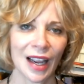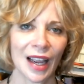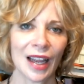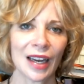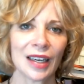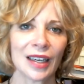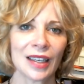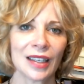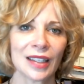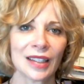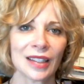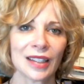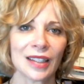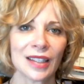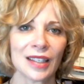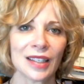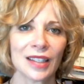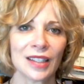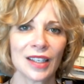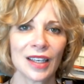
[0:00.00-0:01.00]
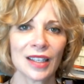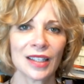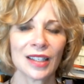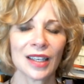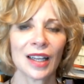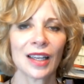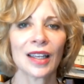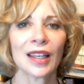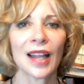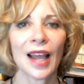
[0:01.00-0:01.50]
and
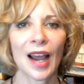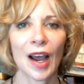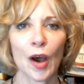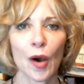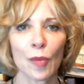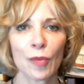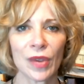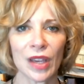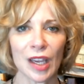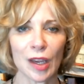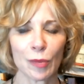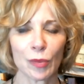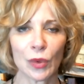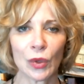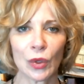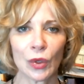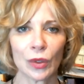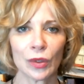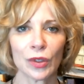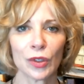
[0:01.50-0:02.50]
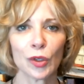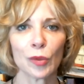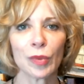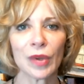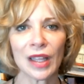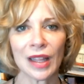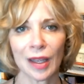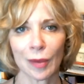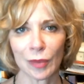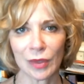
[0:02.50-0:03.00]
just allow people to
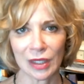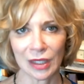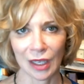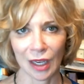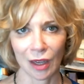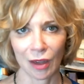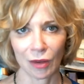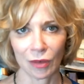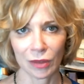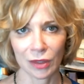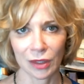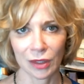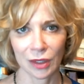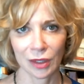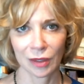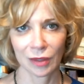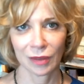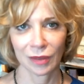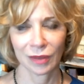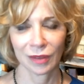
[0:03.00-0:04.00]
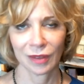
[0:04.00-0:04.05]
be themselves.